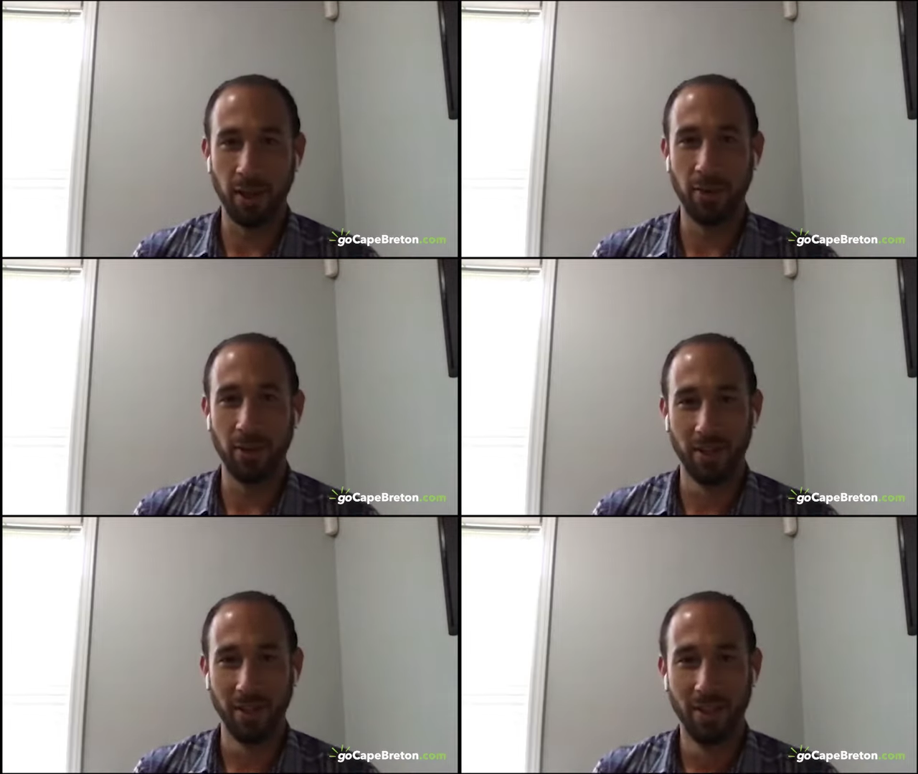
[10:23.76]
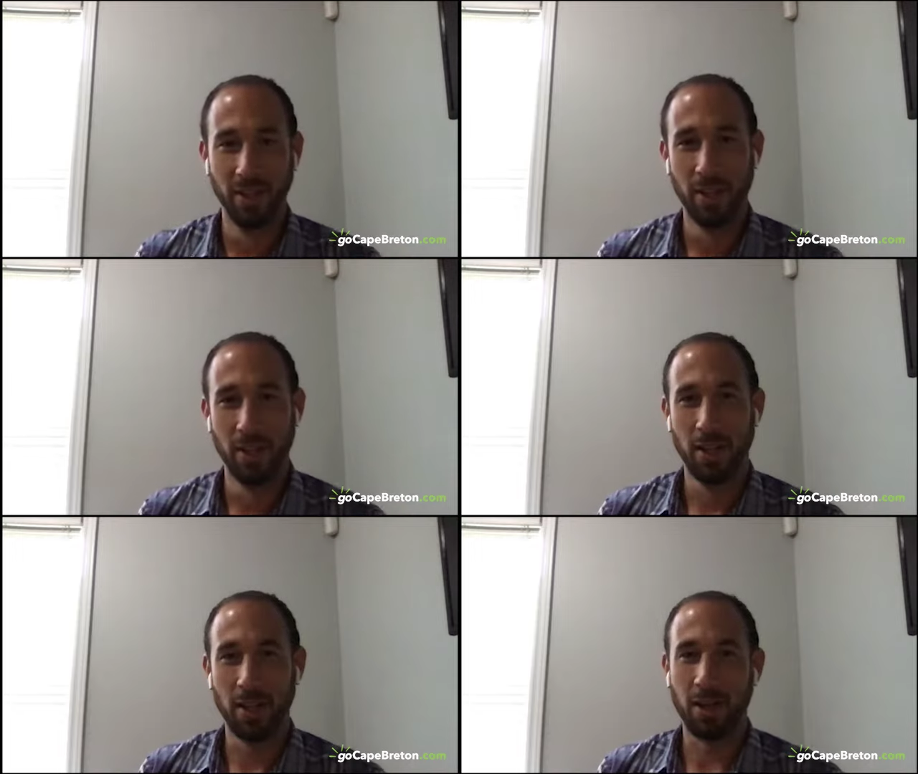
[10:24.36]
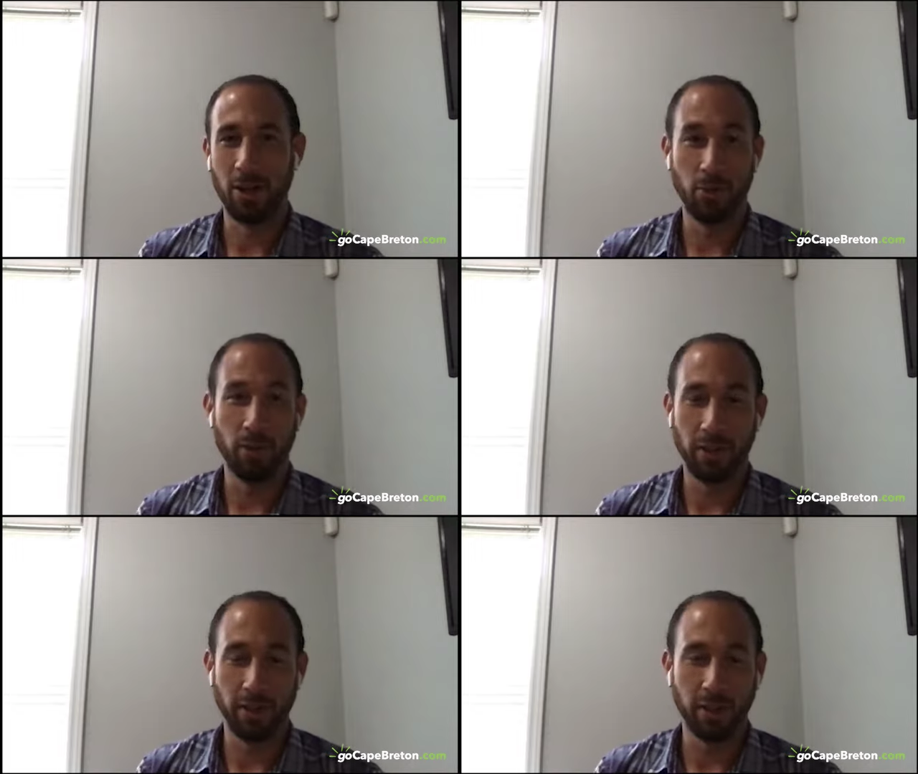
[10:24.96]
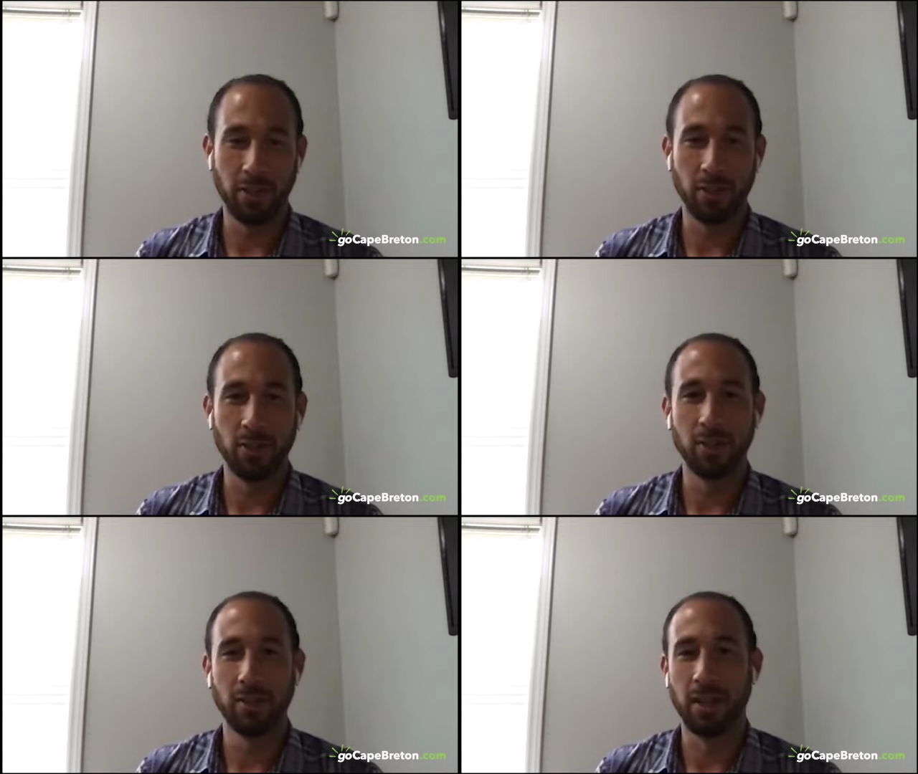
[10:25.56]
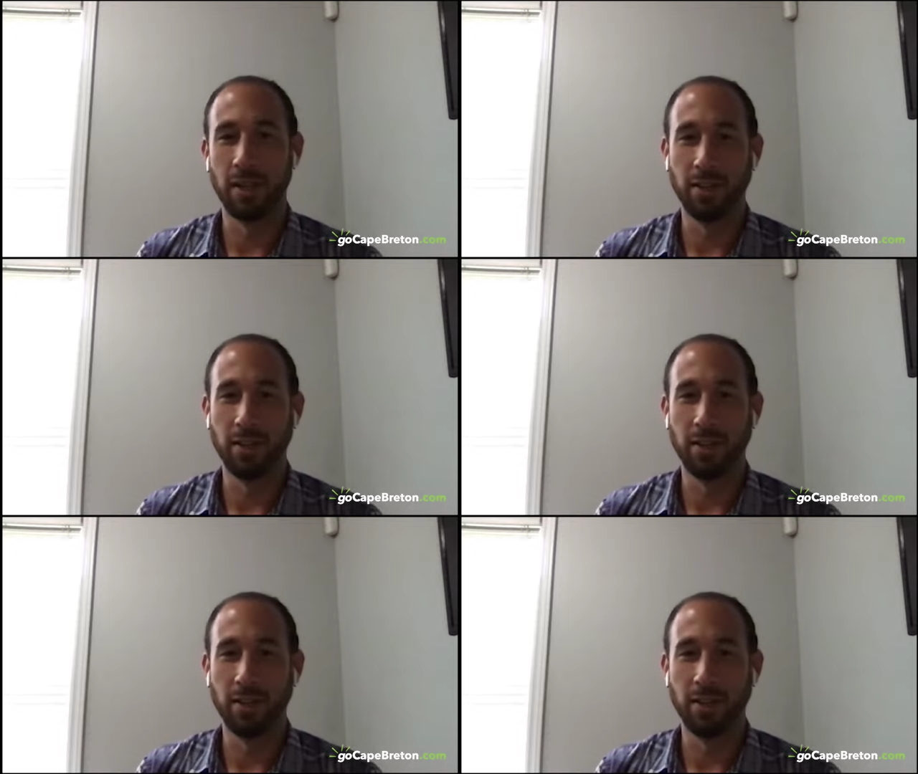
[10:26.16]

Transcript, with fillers: ground, uh, or very little.